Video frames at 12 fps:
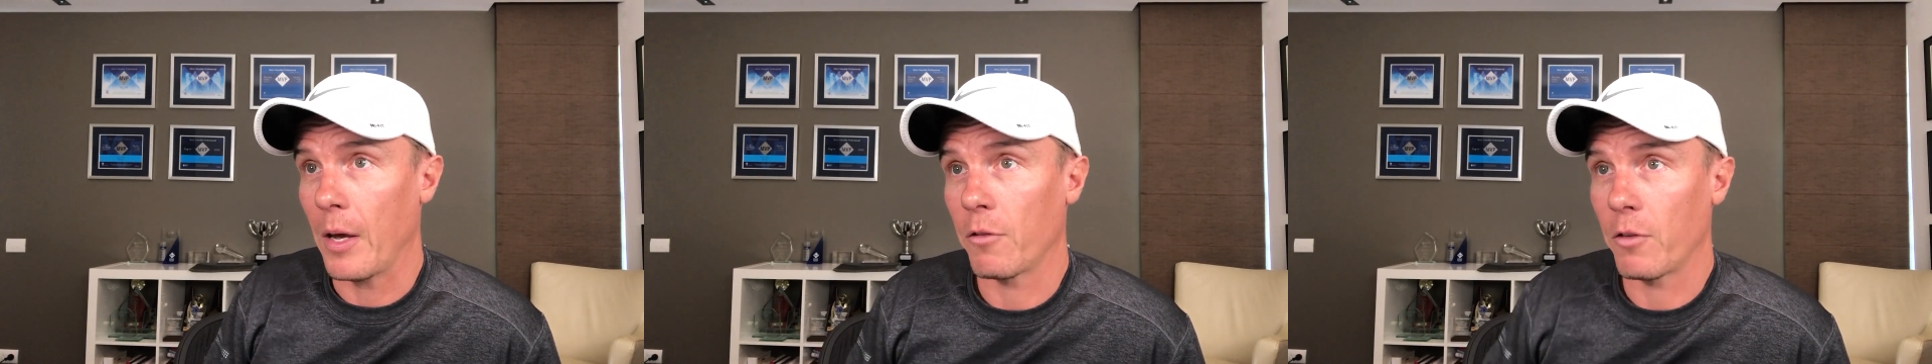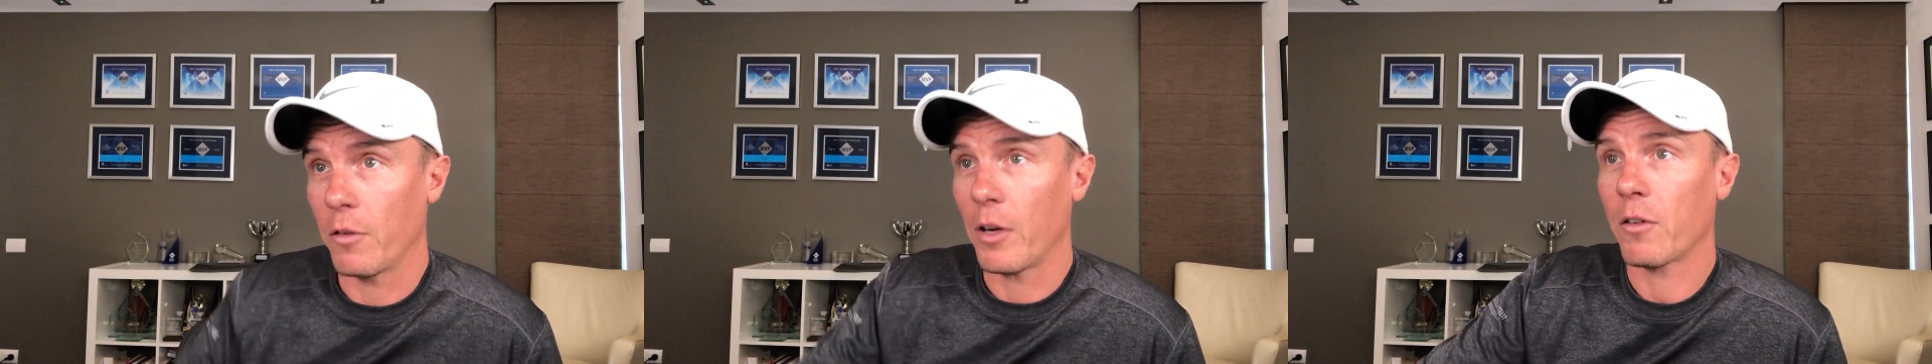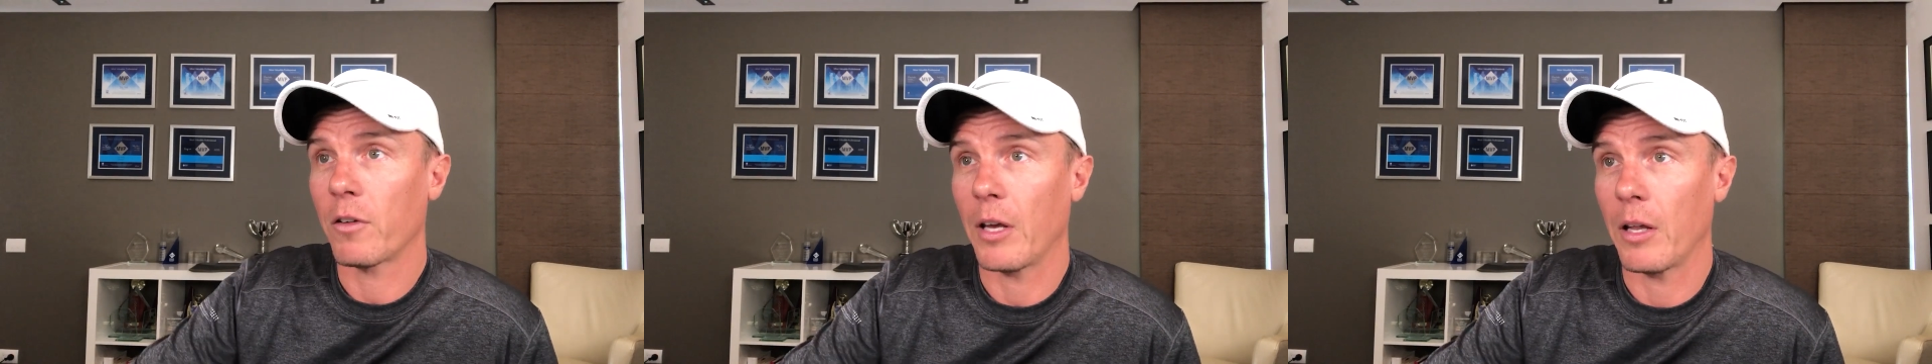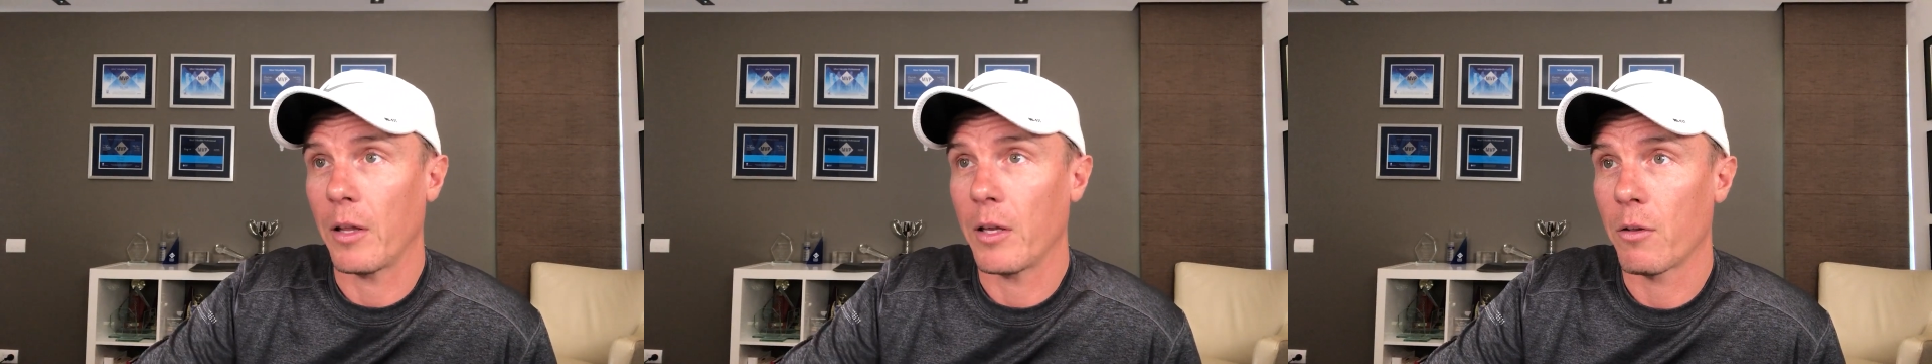So there's
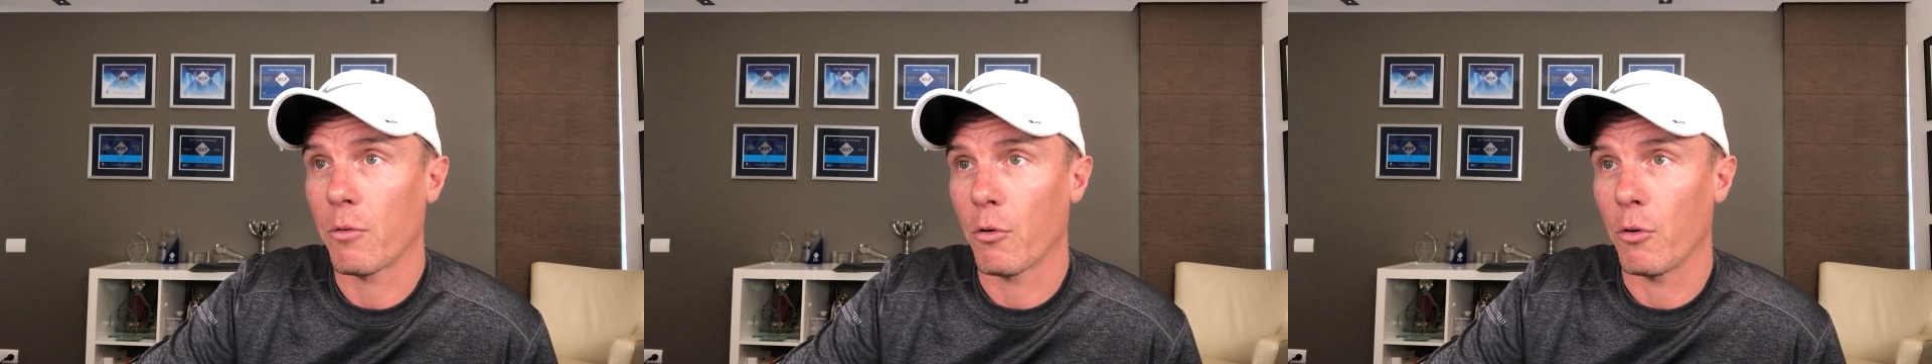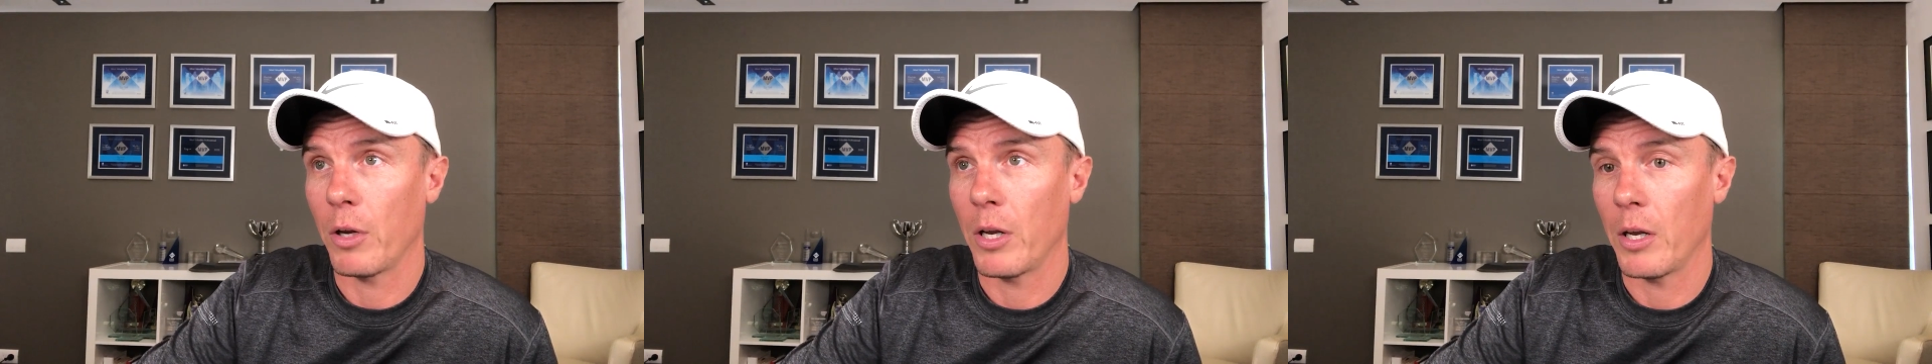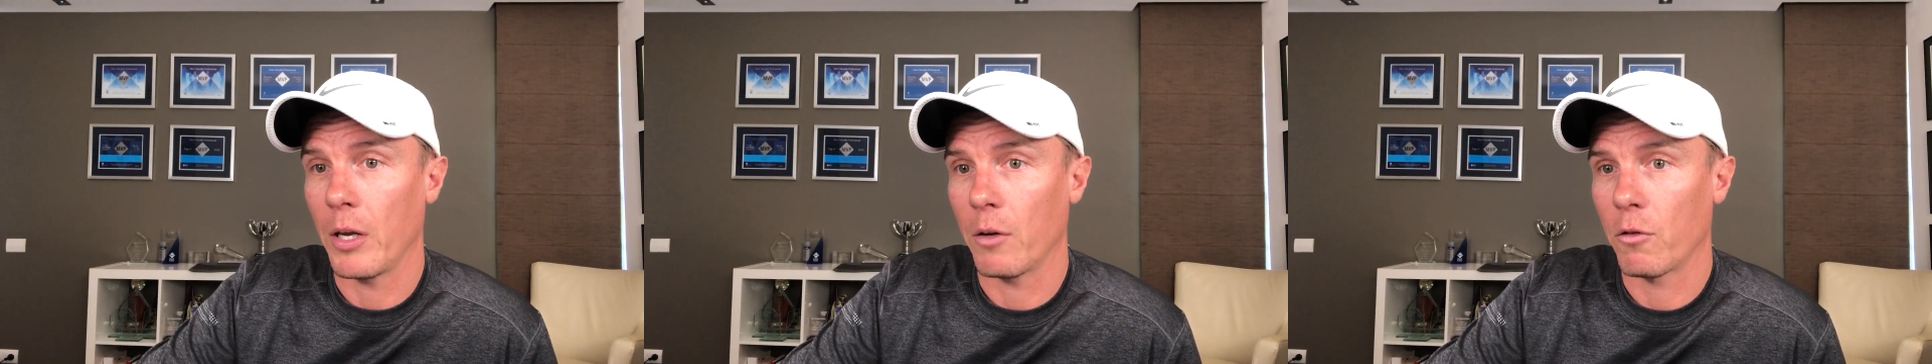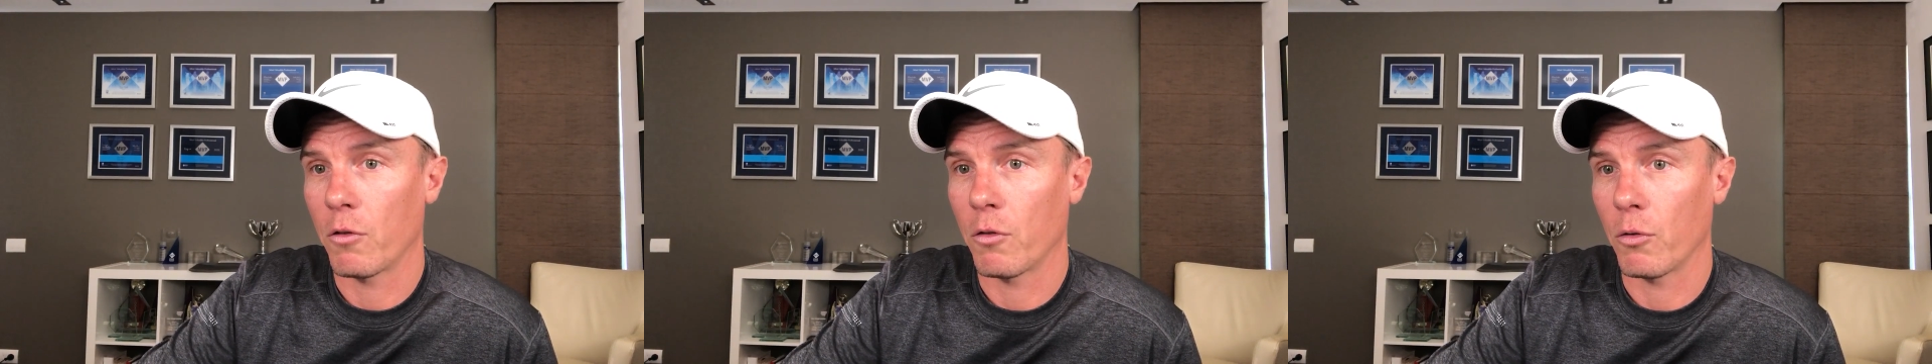actually a link through here
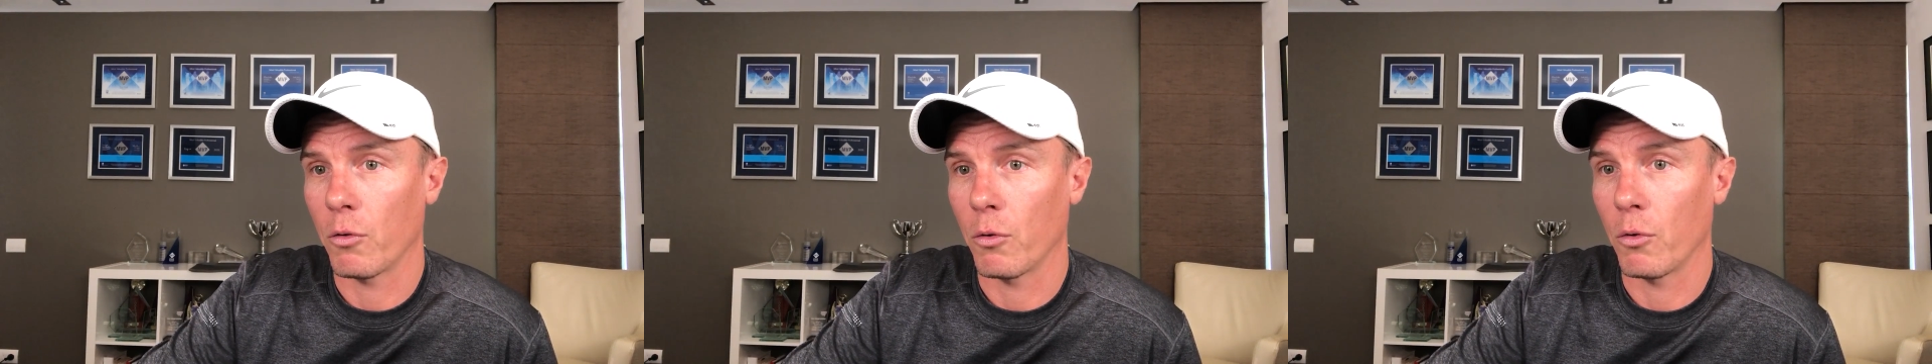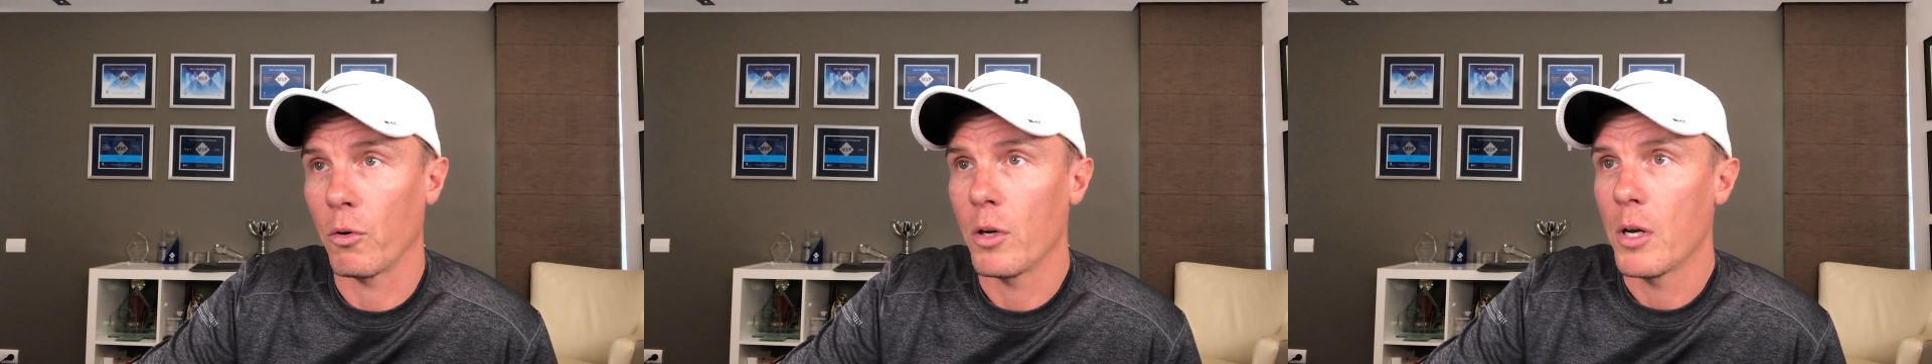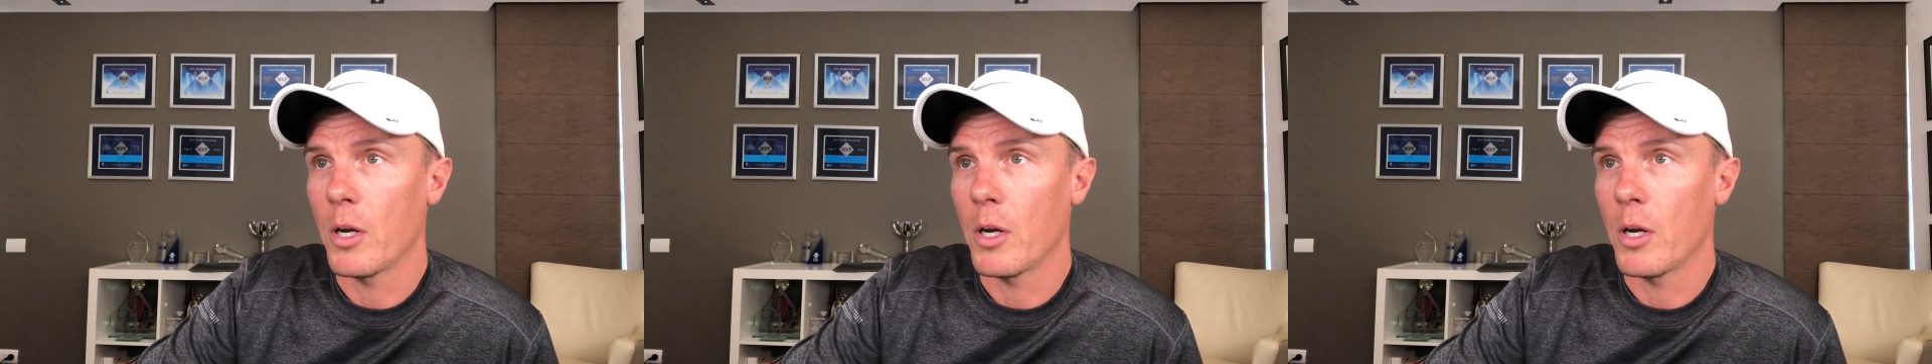to